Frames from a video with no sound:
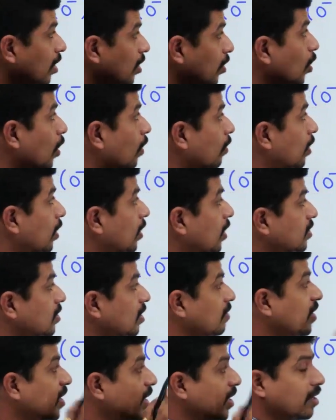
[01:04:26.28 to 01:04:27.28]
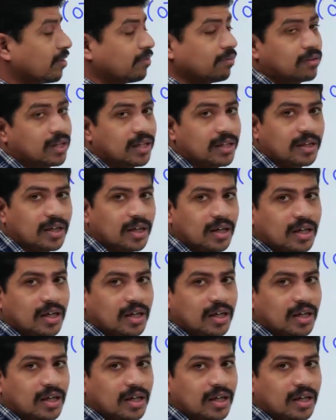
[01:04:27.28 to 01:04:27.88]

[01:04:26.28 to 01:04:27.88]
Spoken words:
You have to understand very carefully.